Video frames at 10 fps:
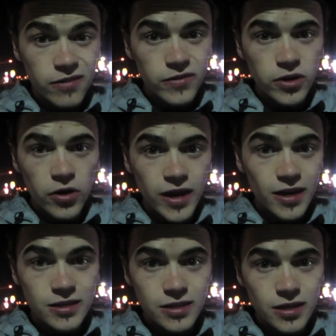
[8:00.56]
a video
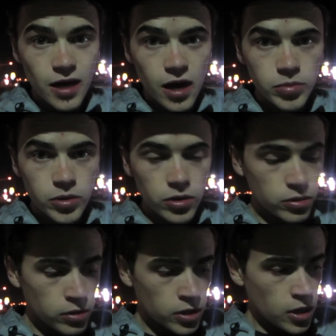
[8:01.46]
edited and
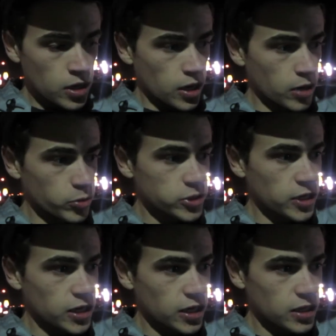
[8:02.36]
uploaded, and I'm also
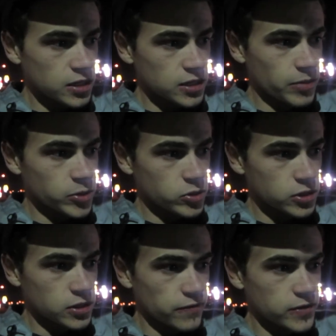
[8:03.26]
going to get this Amazon
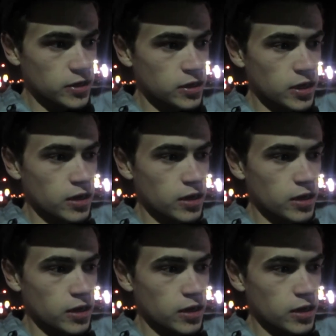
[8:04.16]
stuff done,